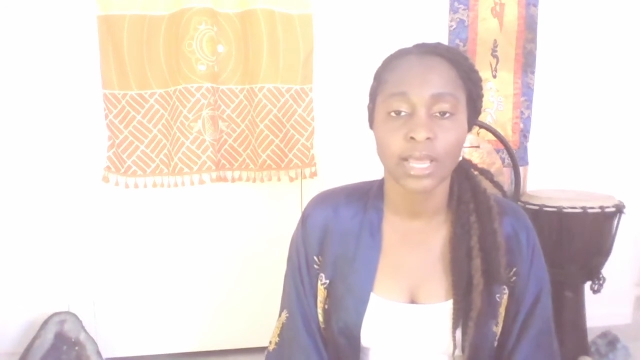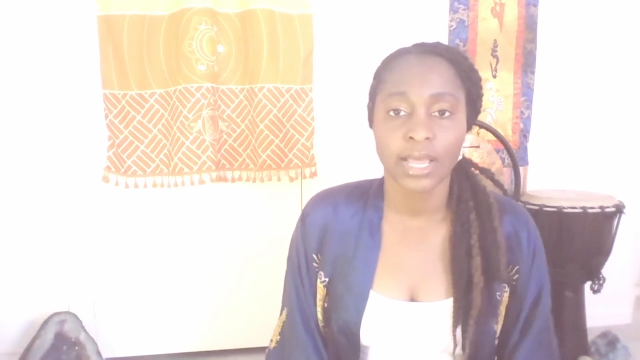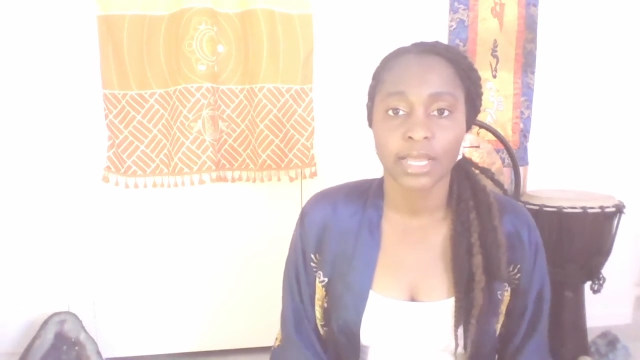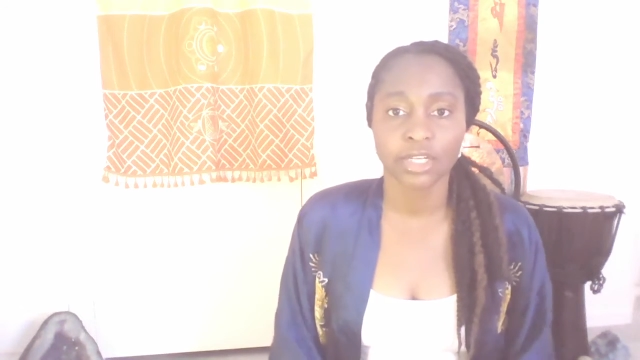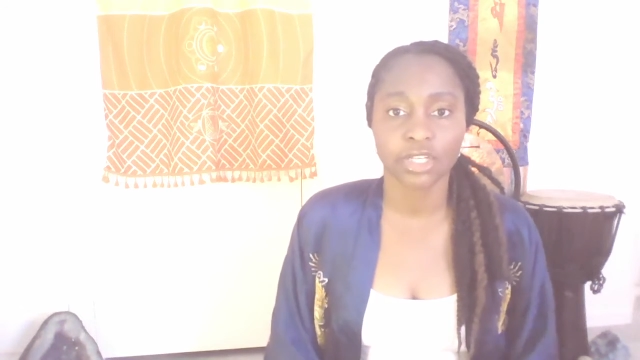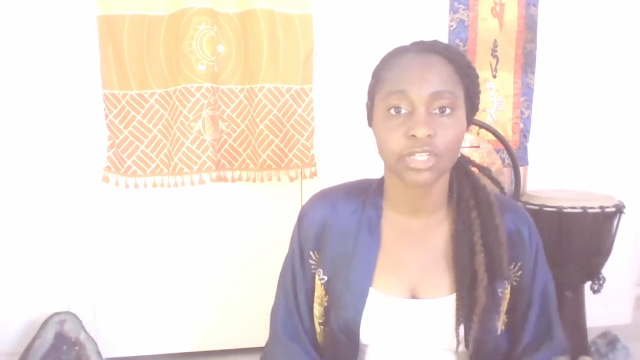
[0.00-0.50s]

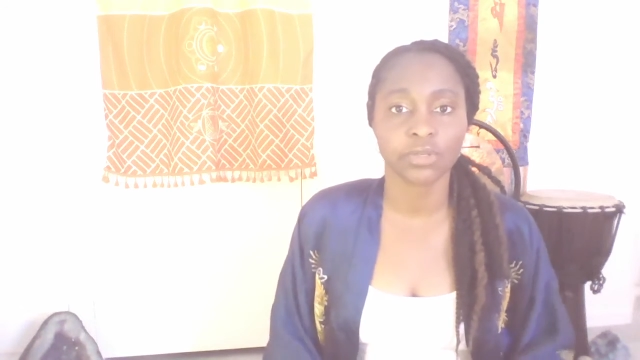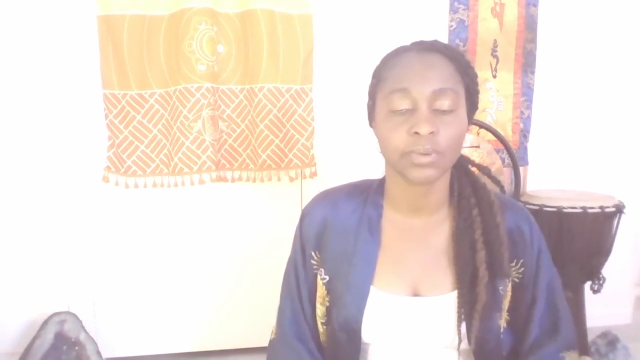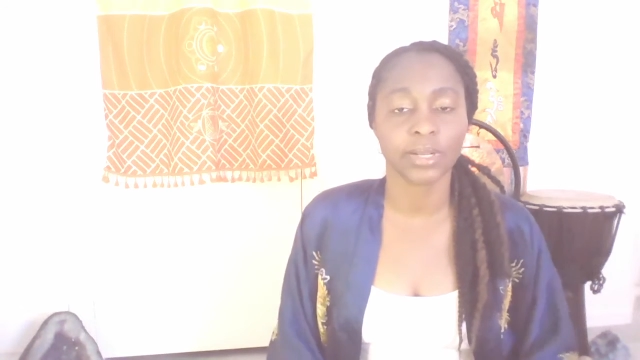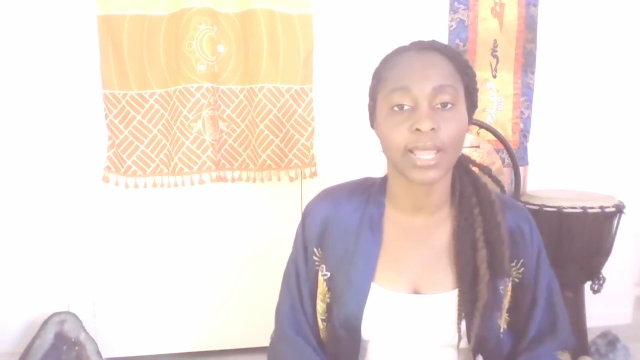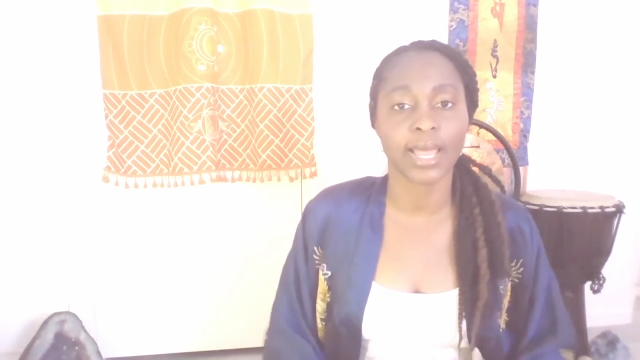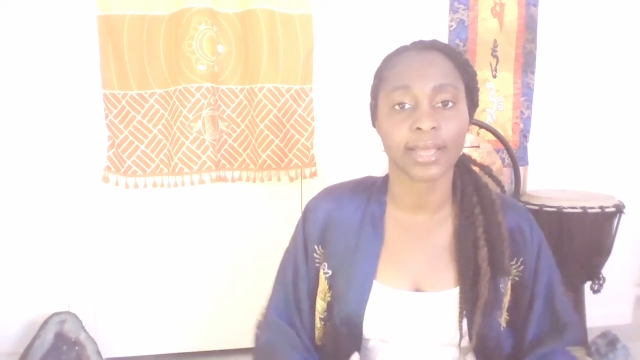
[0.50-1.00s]
And just
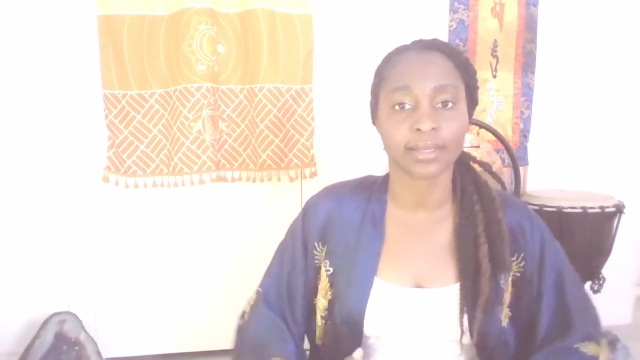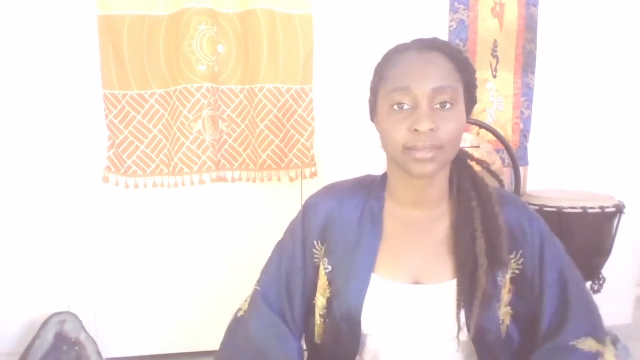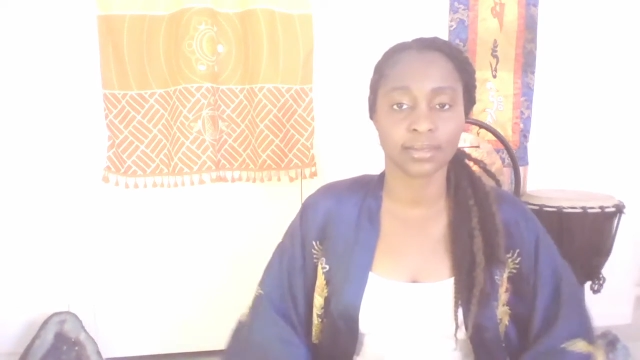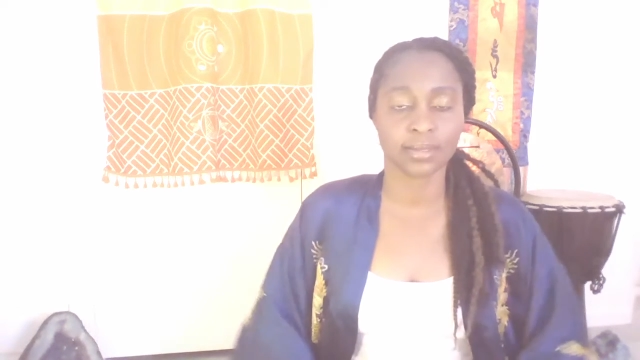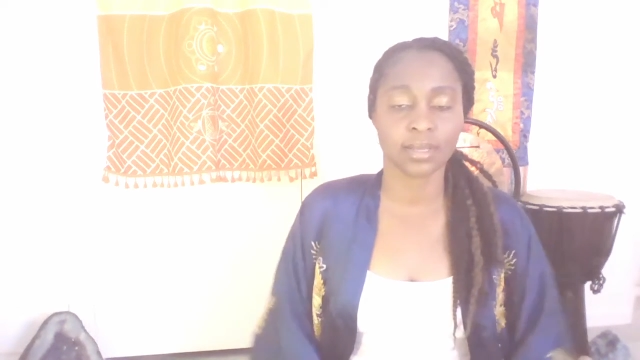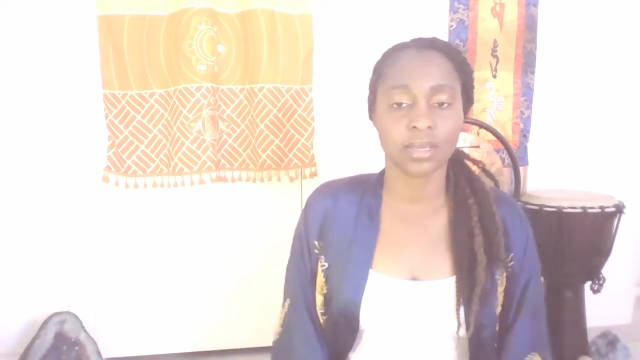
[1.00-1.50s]

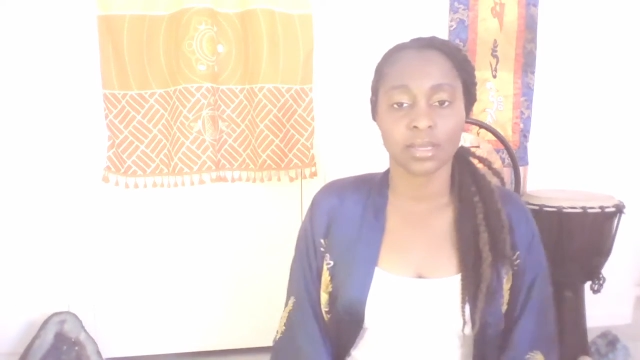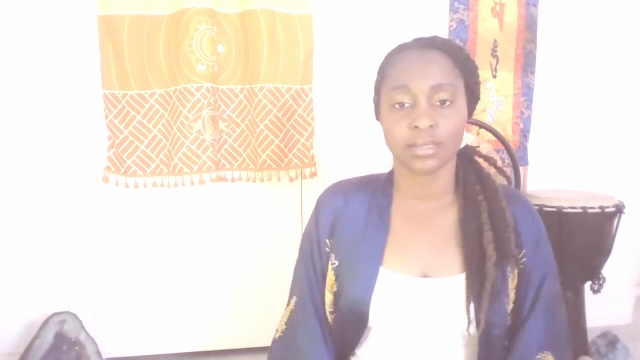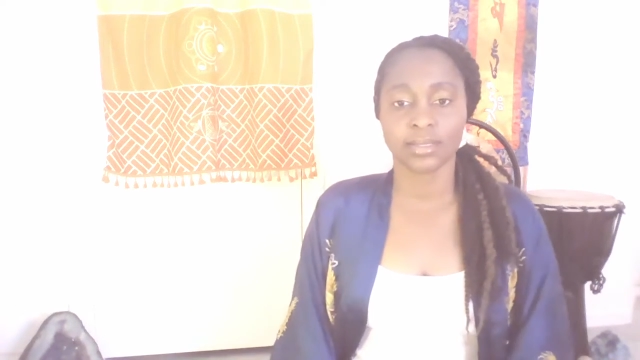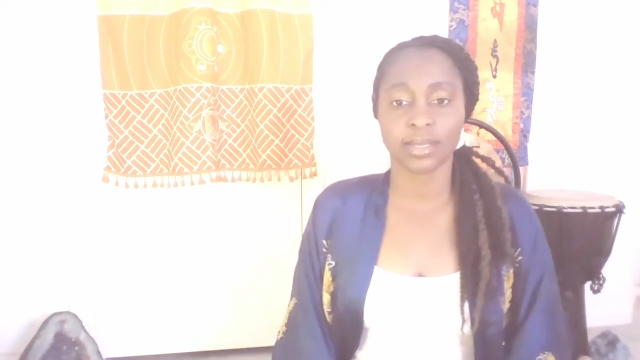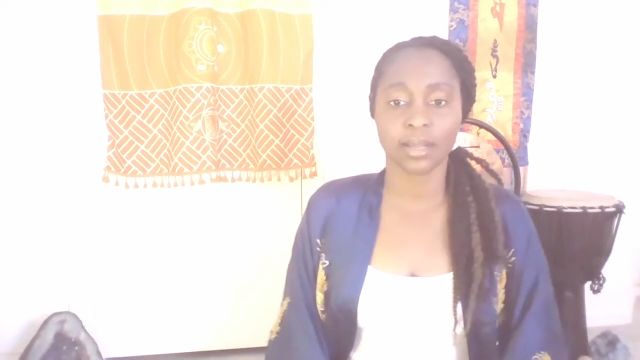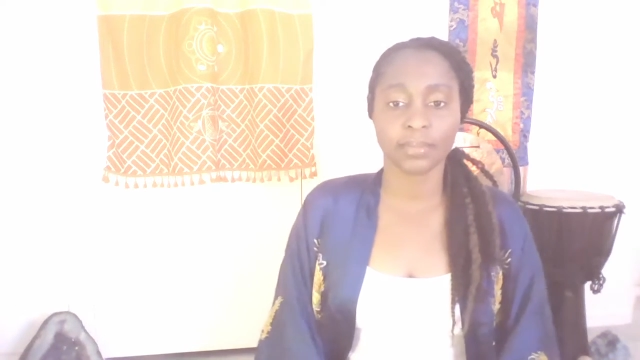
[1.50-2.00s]
relax.
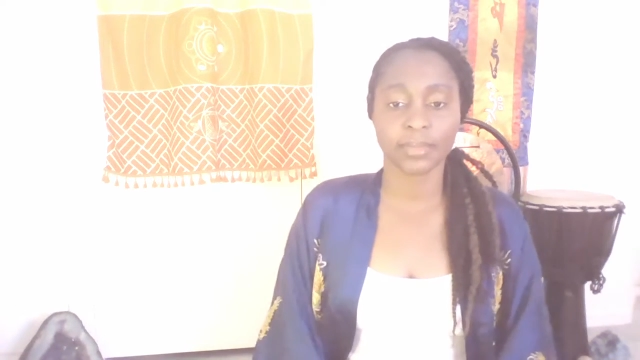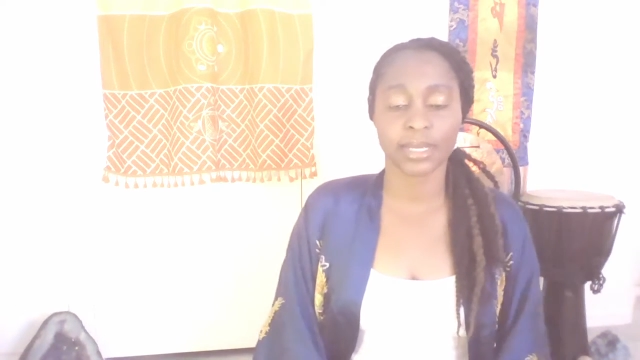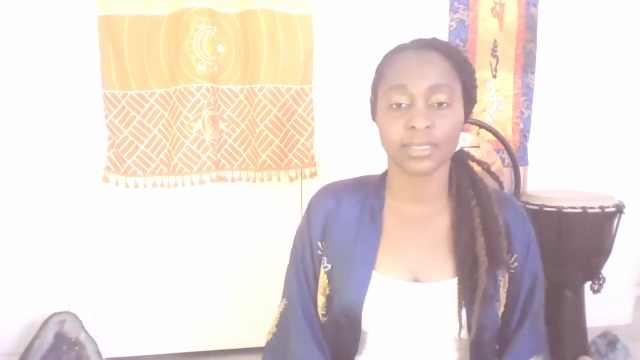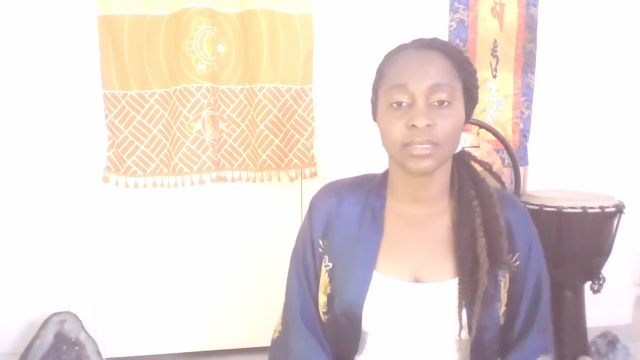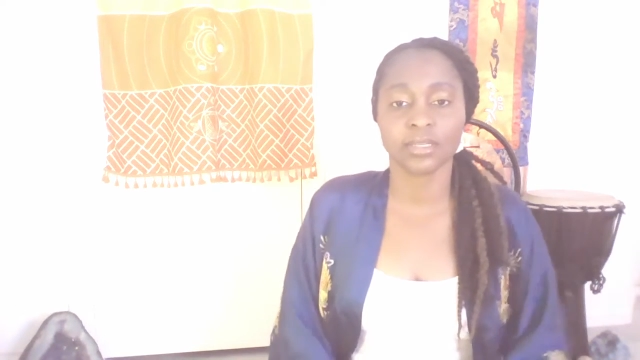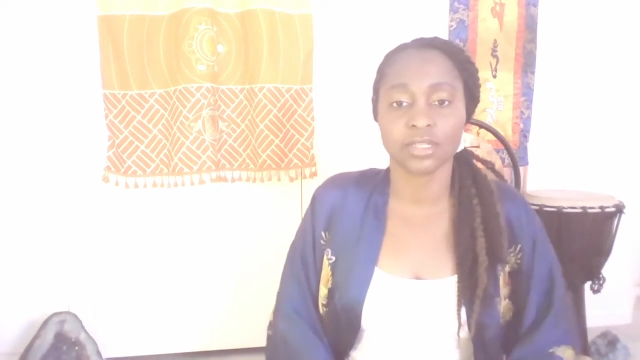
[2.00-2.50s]
Sit up
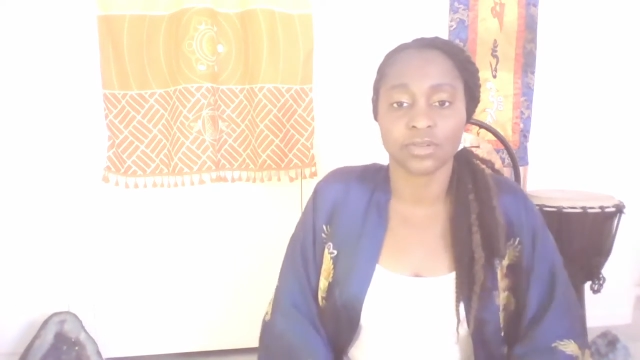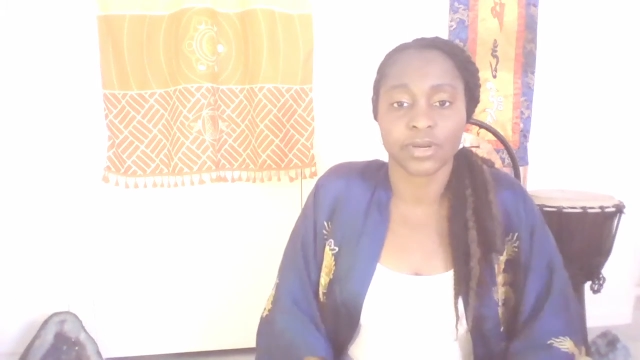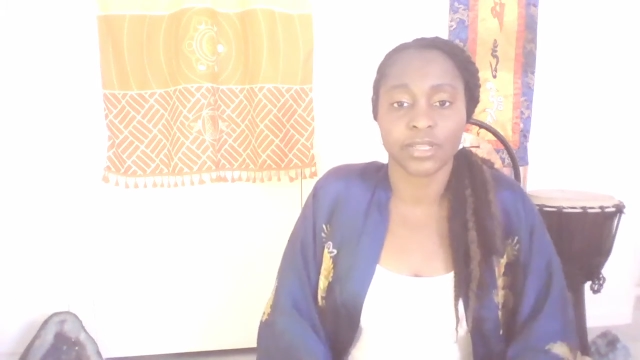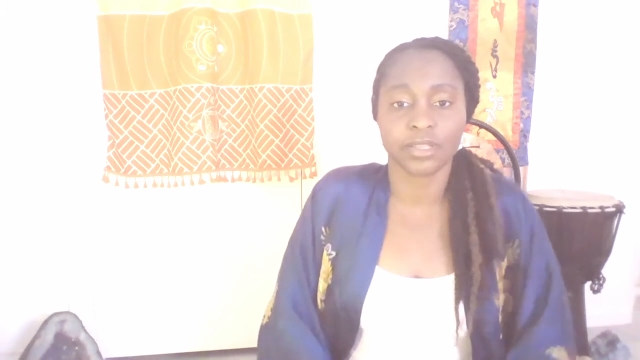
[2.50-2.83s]
nice and straight.